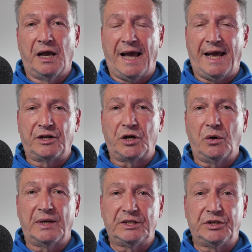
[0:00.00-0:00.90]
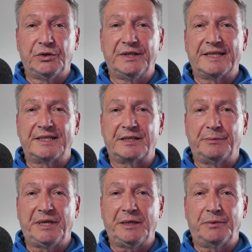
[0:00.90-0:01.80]
and go and do this to
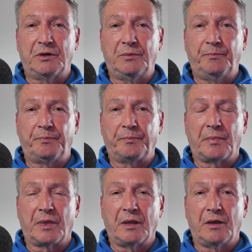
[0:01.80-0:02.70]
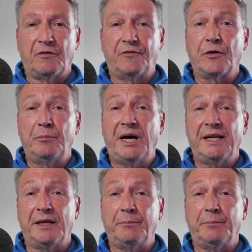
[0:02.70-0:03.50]
people for money,